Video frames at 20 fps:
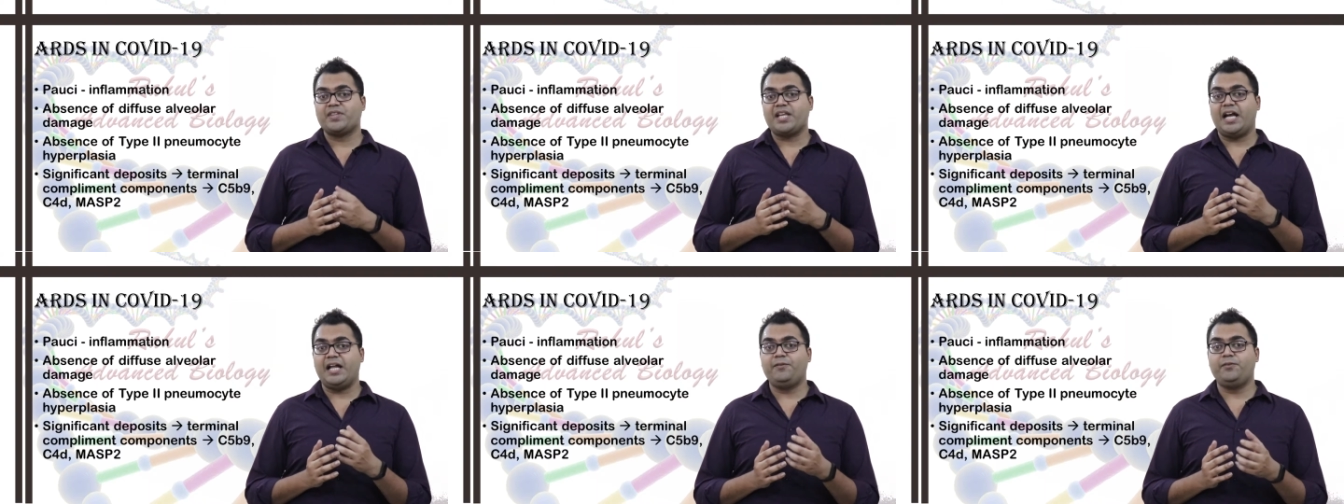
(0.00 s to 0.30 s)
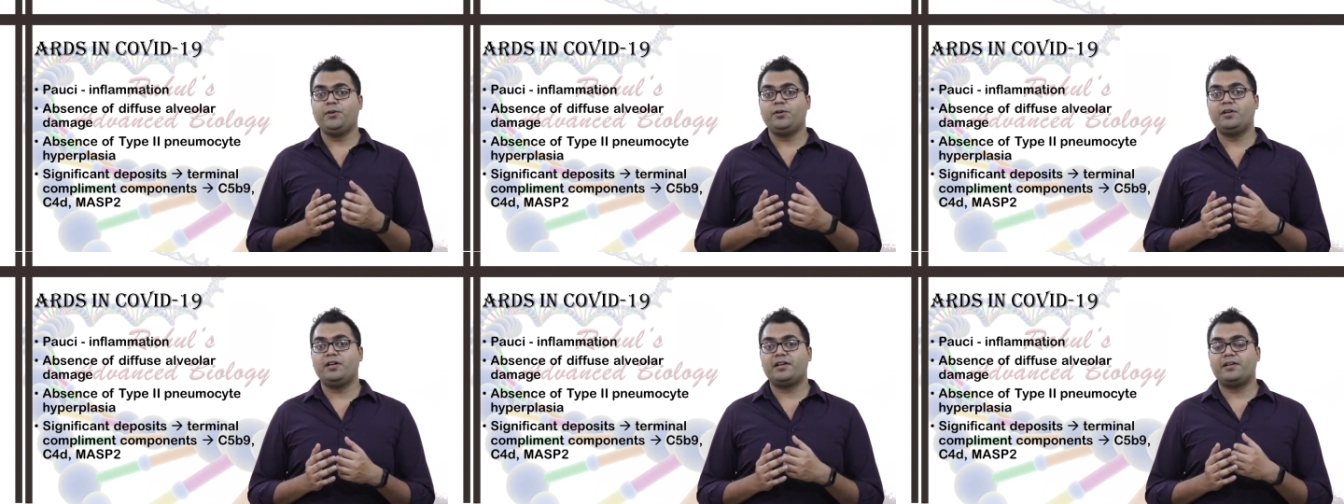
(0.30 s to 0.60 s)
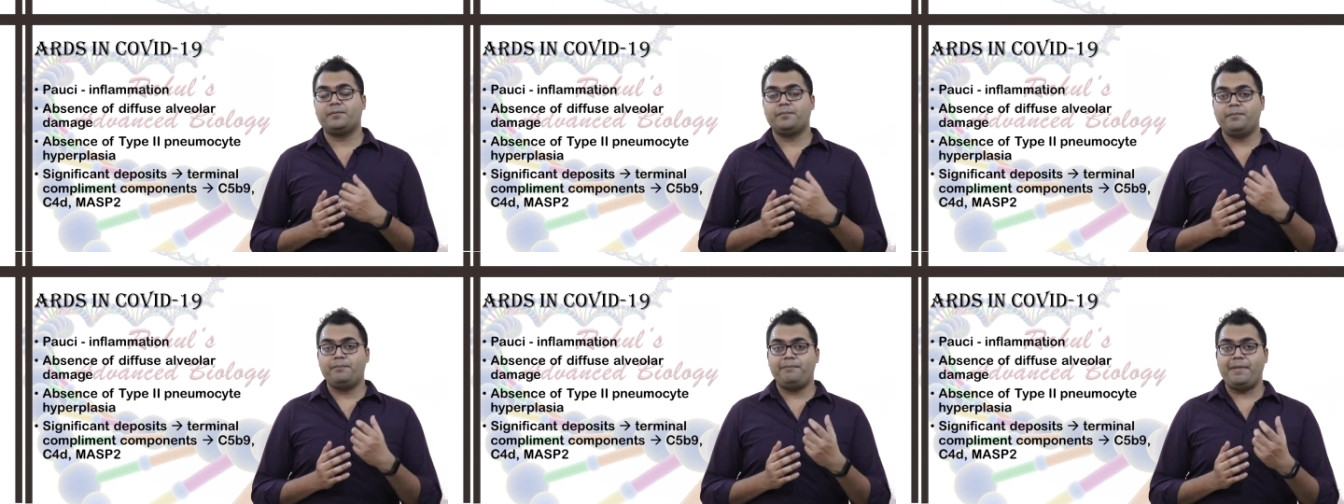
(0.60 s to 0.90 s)

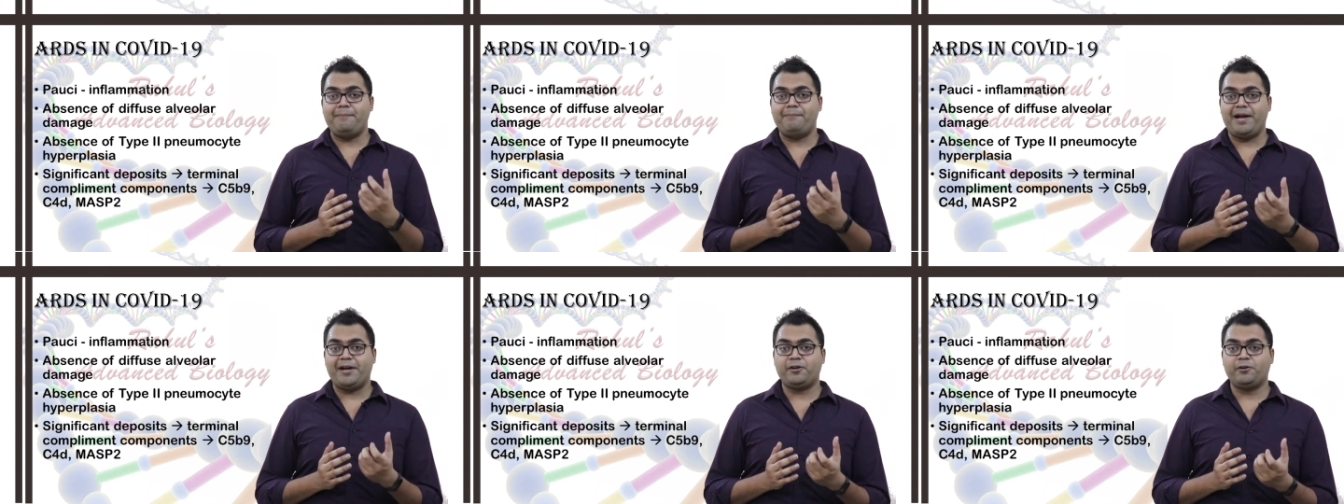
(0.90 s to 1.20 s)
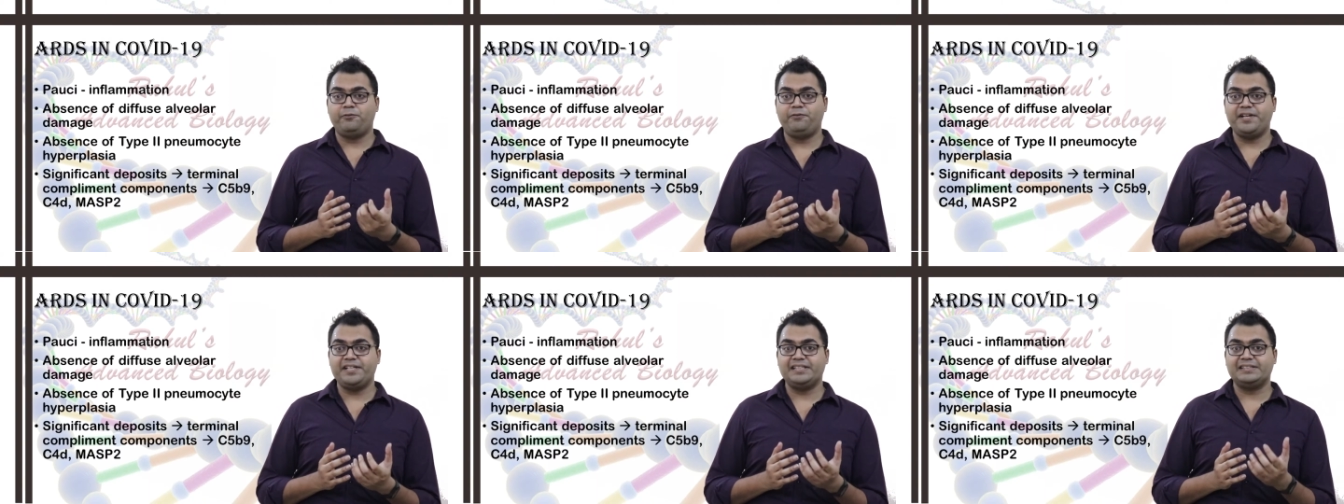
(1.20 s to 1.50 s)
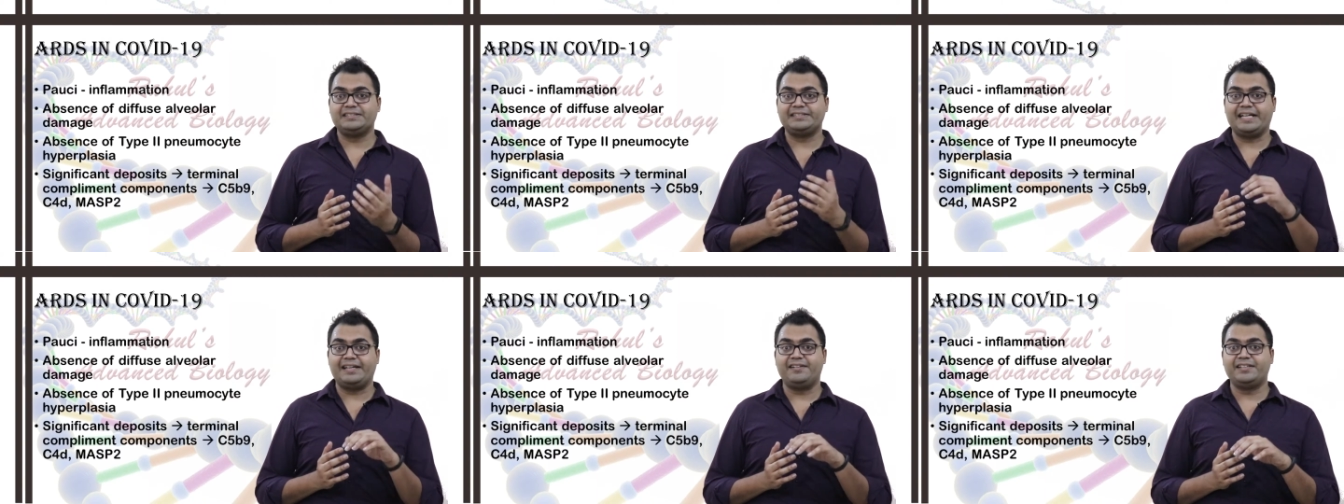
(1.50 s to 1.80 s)
alveolar
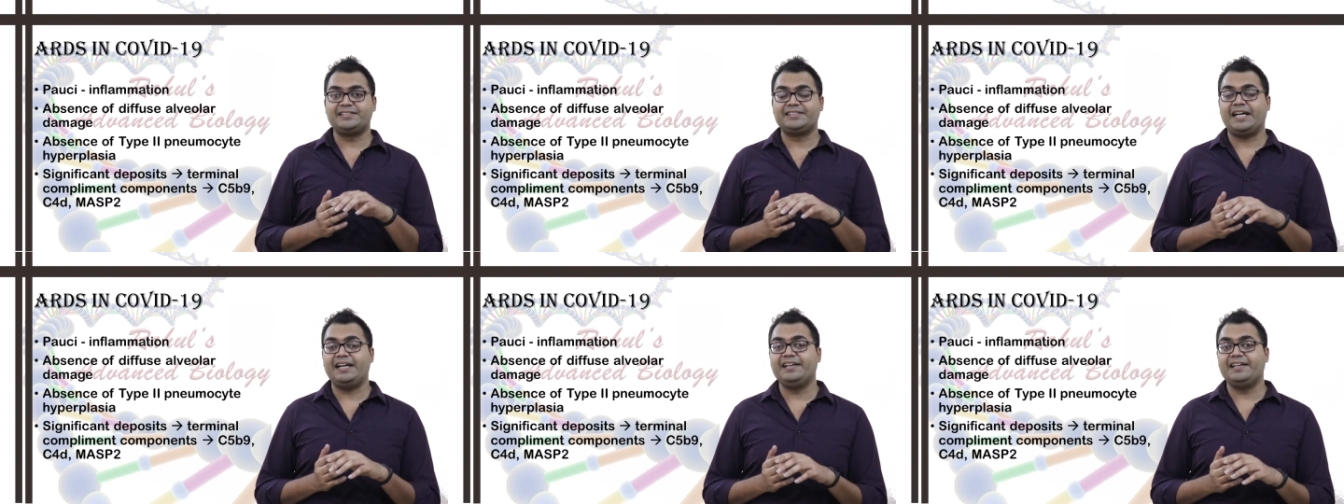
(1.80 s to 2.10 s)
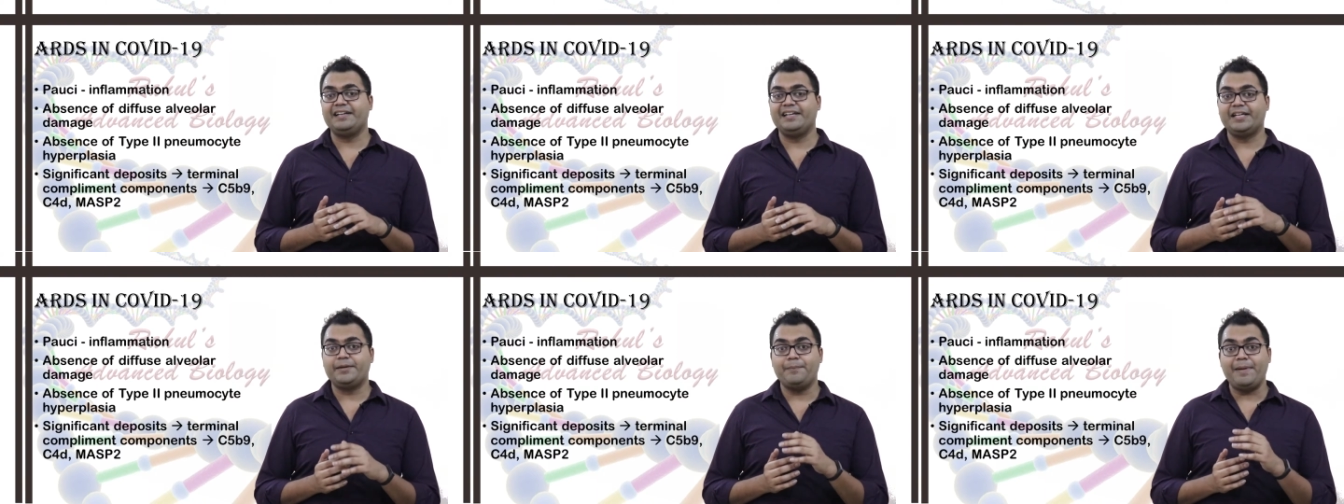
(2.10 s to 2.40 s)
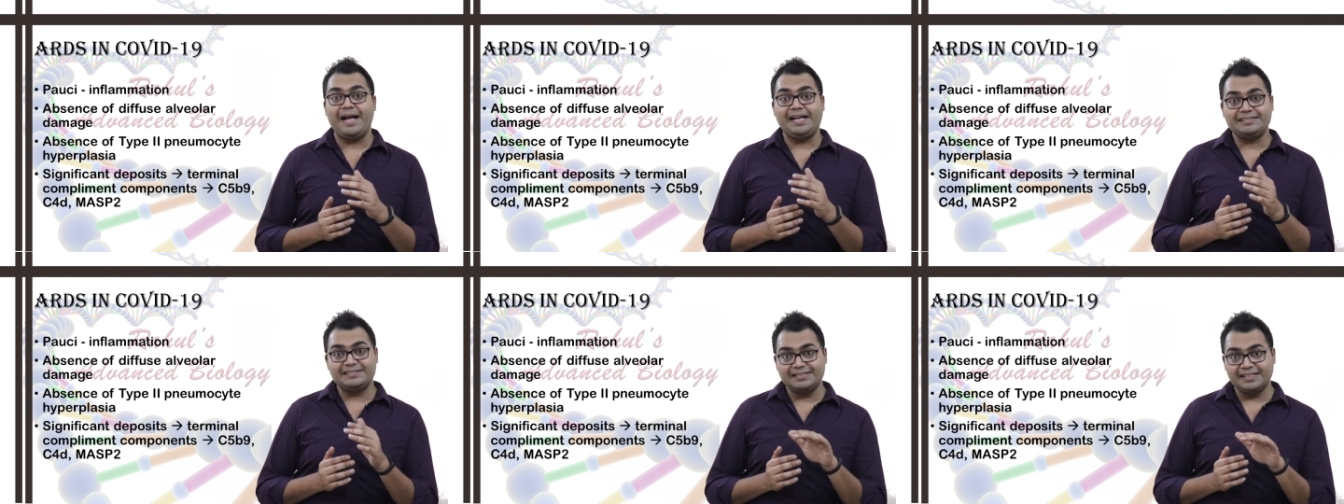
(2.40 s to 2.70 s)
macrophages can reside in it,
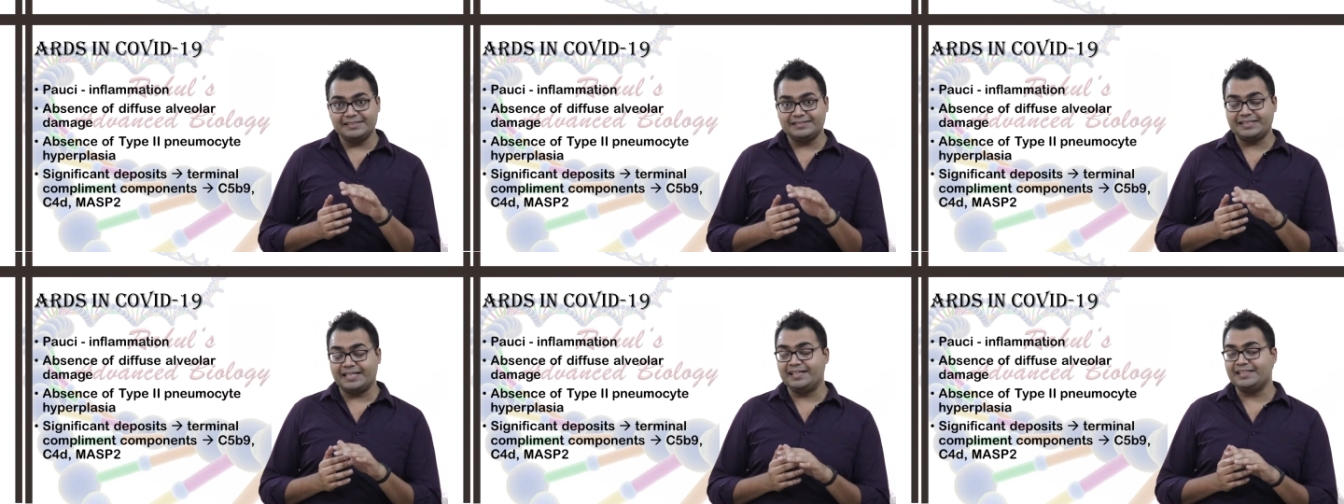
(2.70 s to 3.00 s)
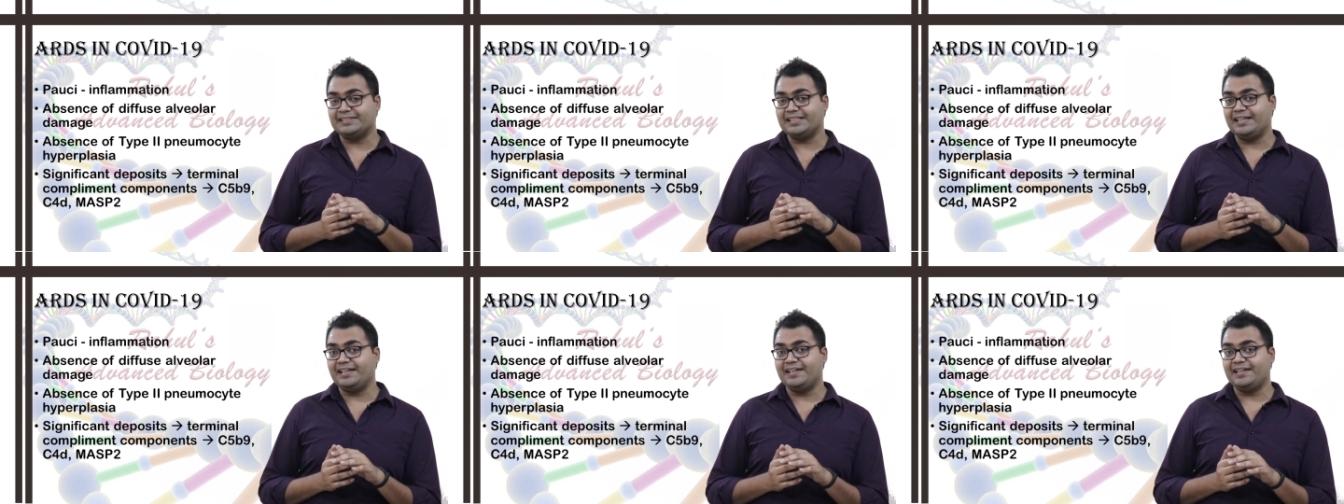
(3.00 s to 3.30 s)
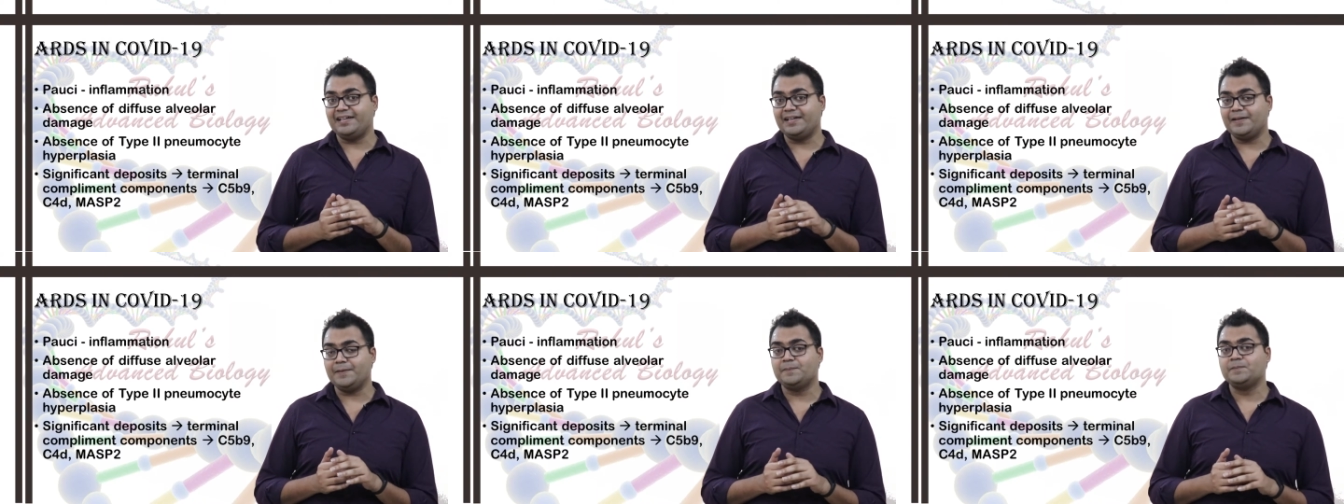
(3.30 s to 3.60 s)
mast cells can reside
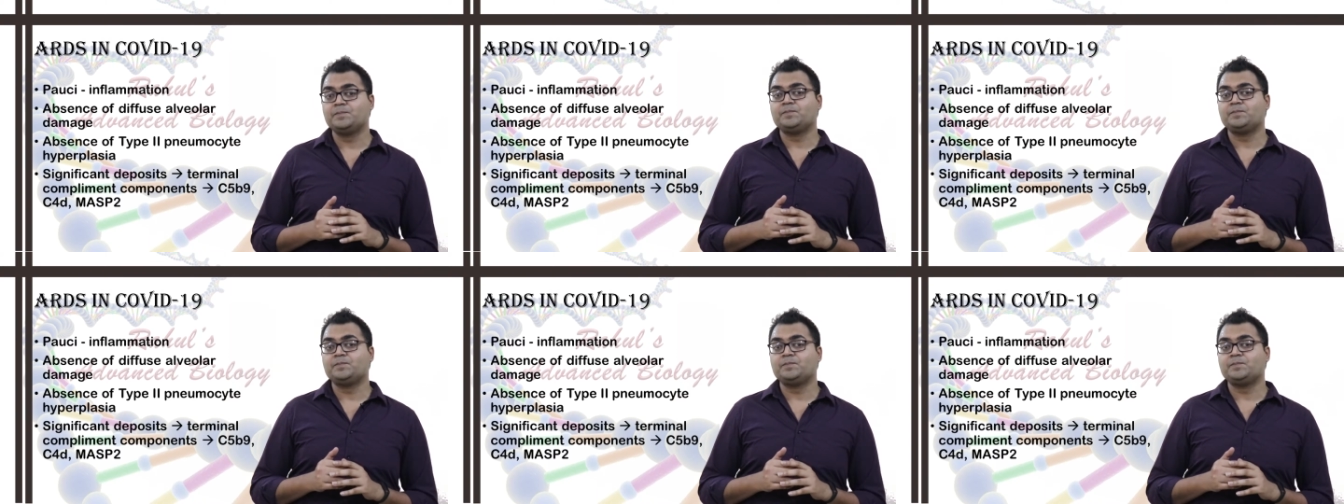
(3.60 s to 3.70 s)
in it.